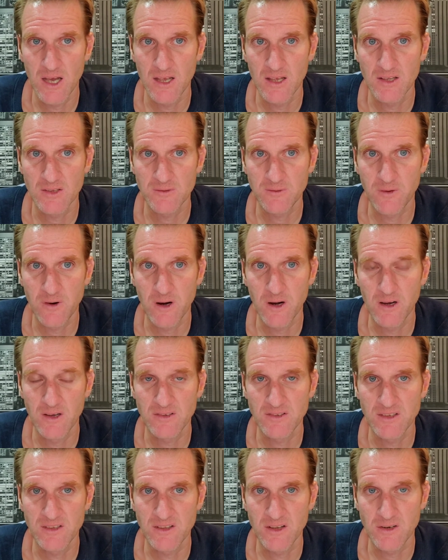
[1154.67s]
as far
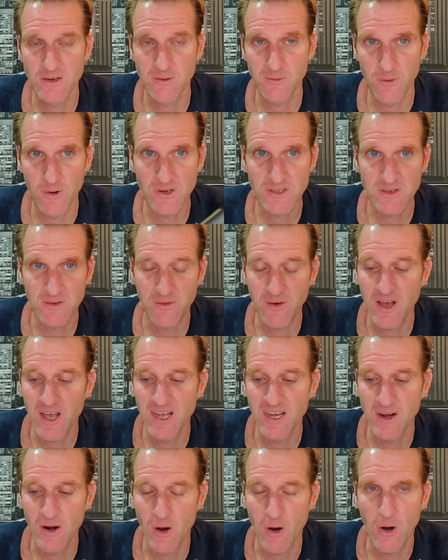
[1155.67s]
as they're
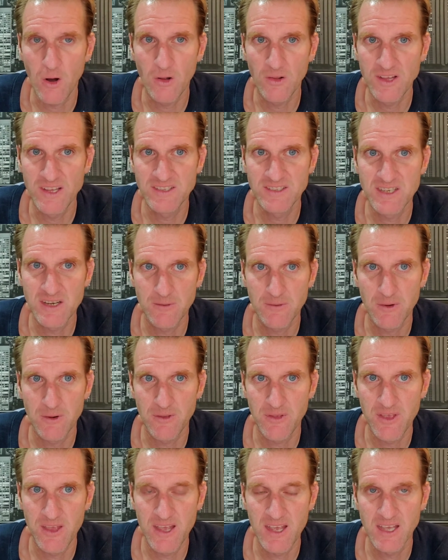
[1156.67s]
diversified in all these
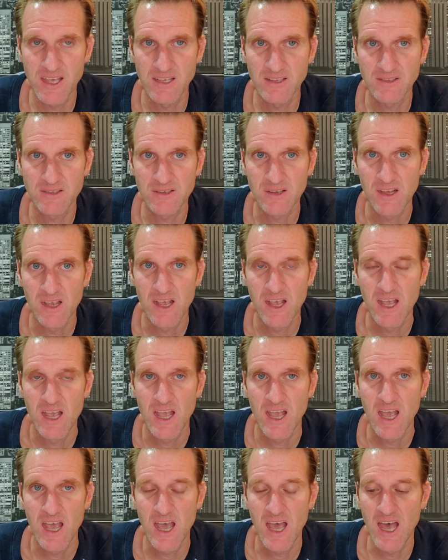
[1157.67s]
different things,
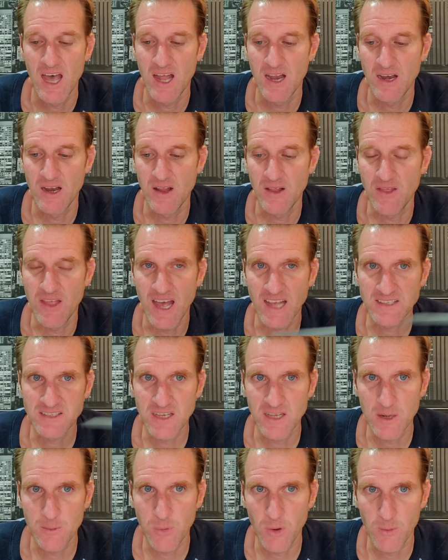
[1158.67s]
and that's
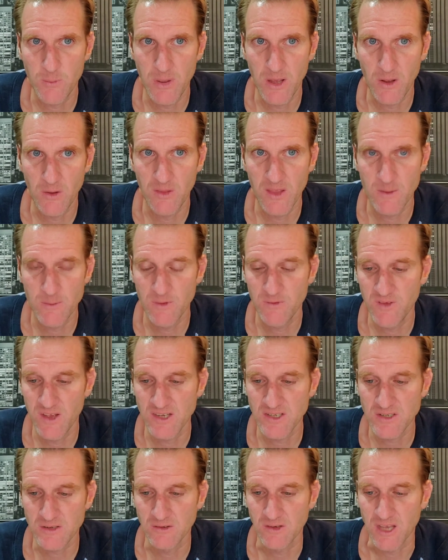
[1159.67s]
going to propel them
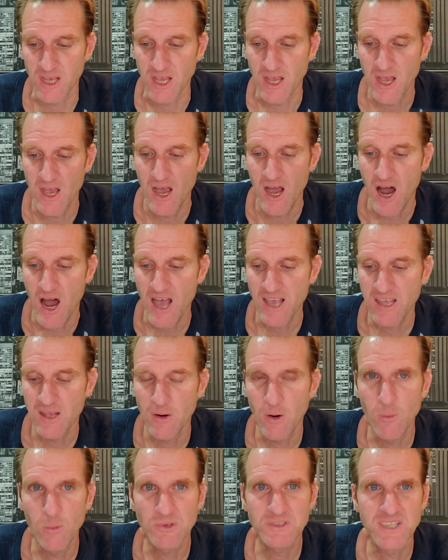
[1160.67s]
eventually. I can
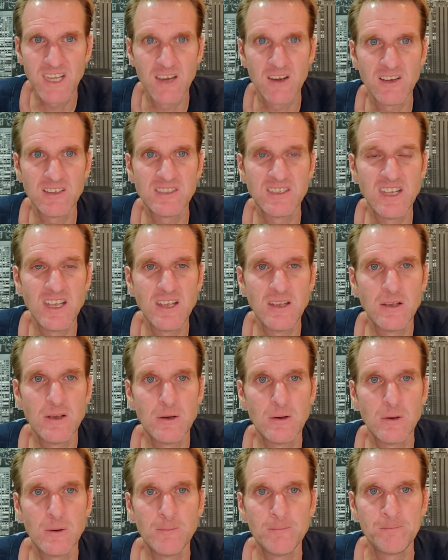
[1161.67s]
almost guarantee
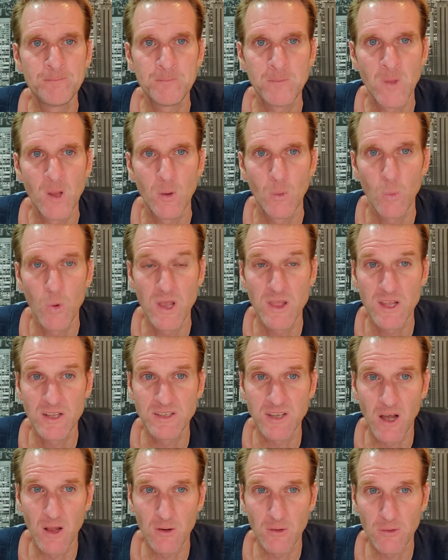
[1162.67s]
you, when the
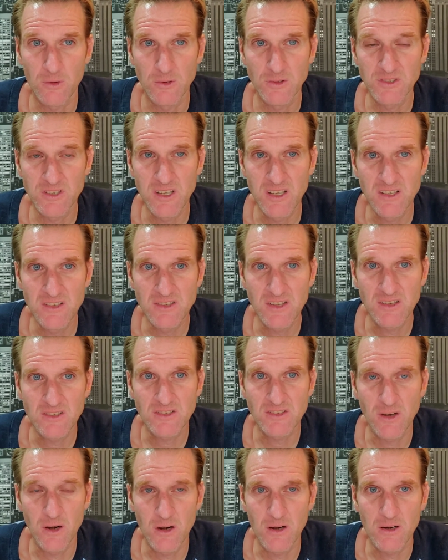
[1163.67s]
dollar Ruskies
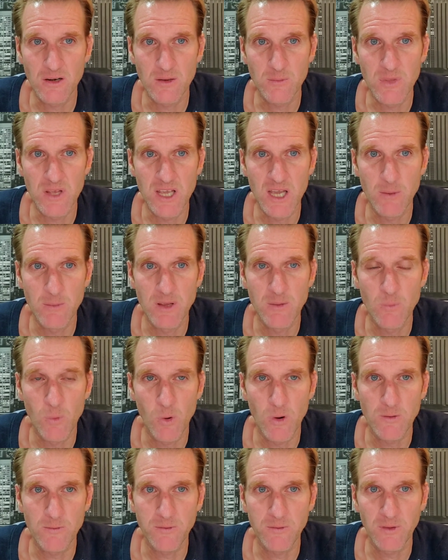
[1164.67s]
start becoming
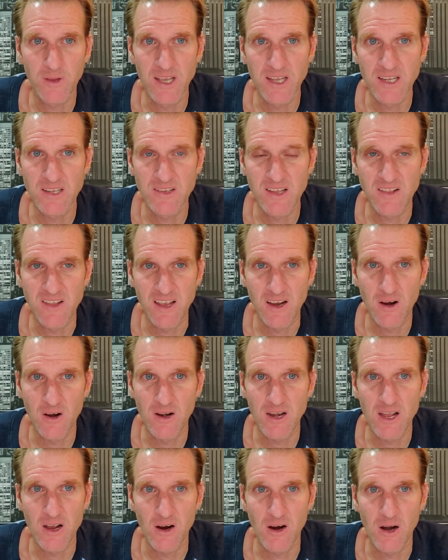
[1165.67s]
more inflated than they
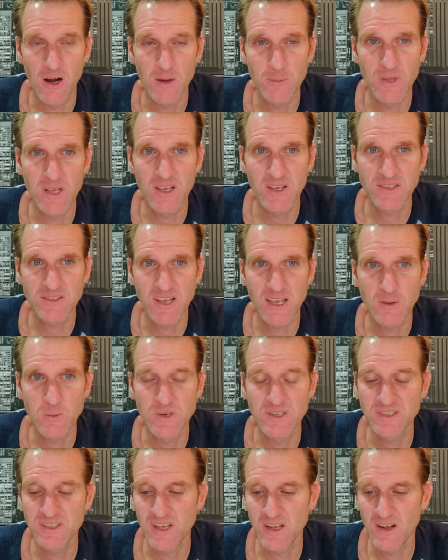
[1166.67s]
already are, because like
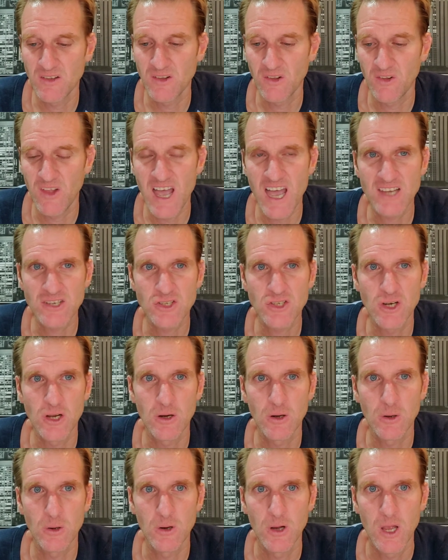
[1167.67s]
we said on the last
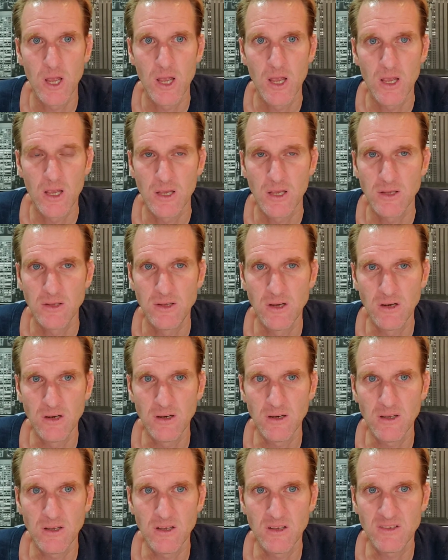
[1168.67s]
show,
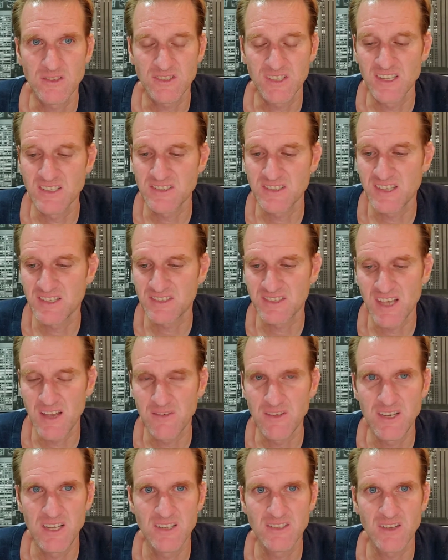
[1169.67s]
you're since the
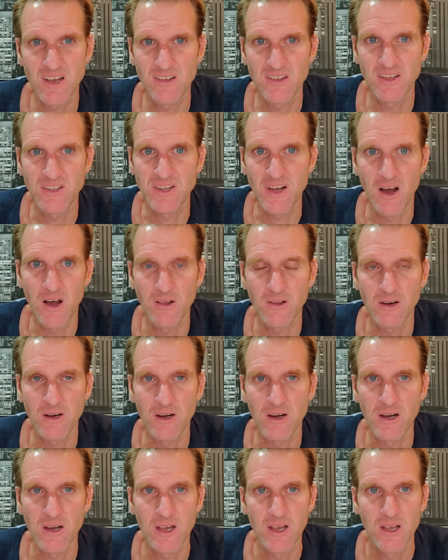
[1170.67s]
70s on the
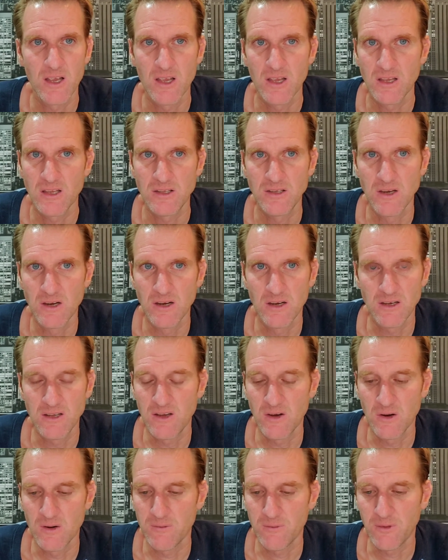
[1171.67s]
dollar.
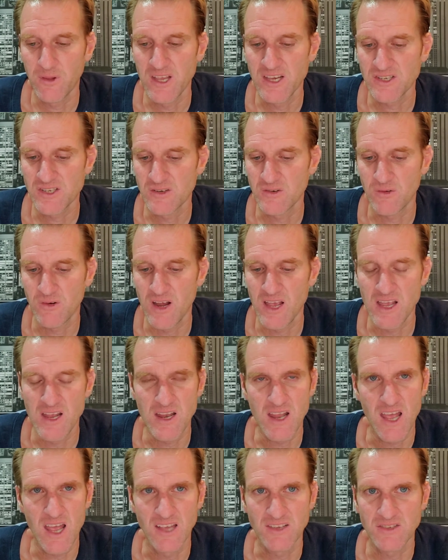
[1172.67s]
Your inflation
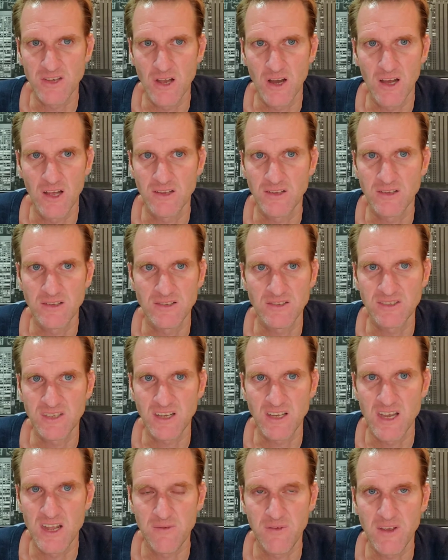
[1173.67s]
rate has gone
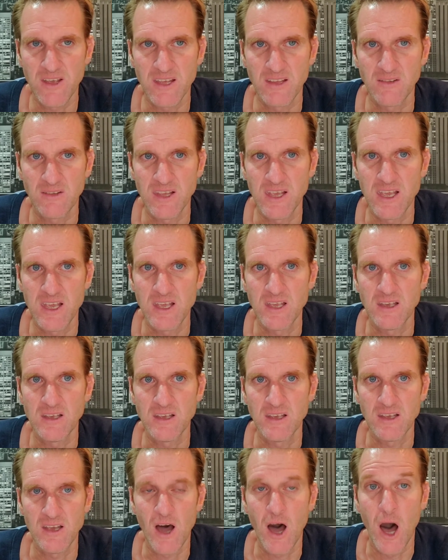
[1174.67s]

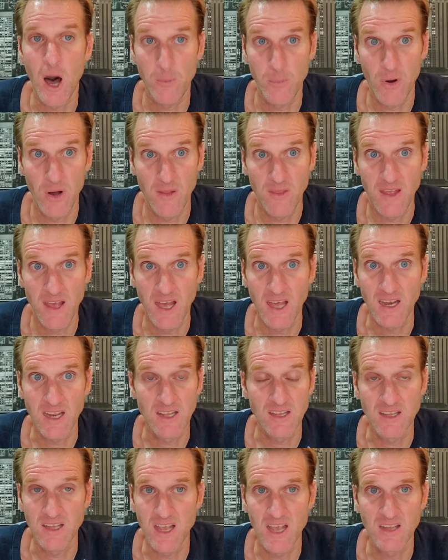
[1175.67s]
significantly up on that.
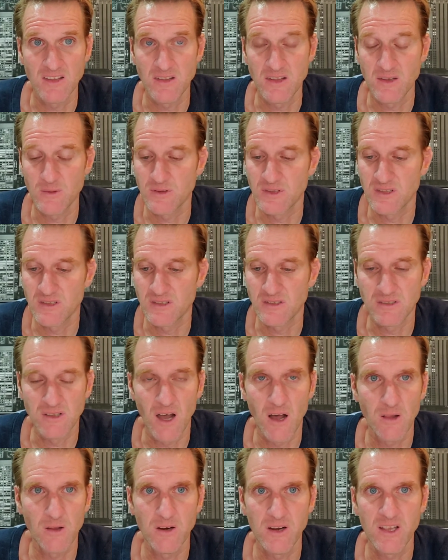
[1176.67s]
It the
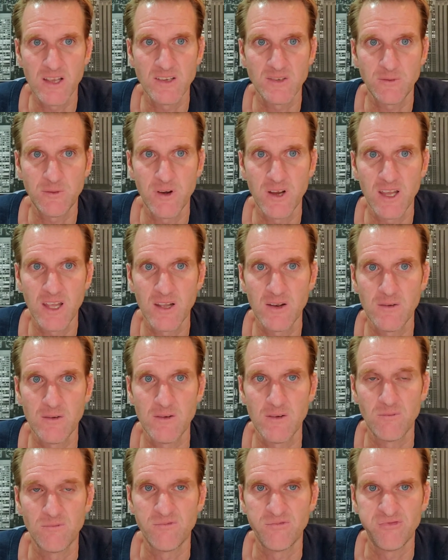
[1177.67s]
dollar is
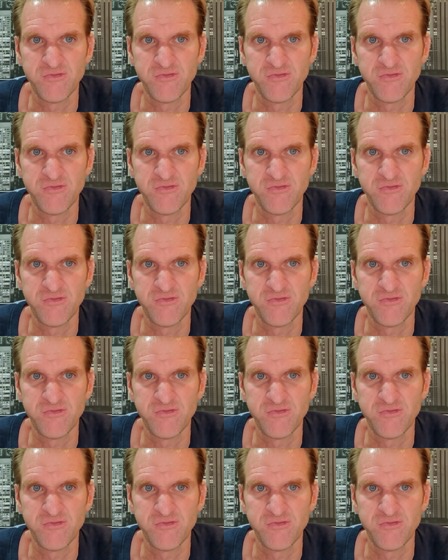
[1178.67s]
freaking,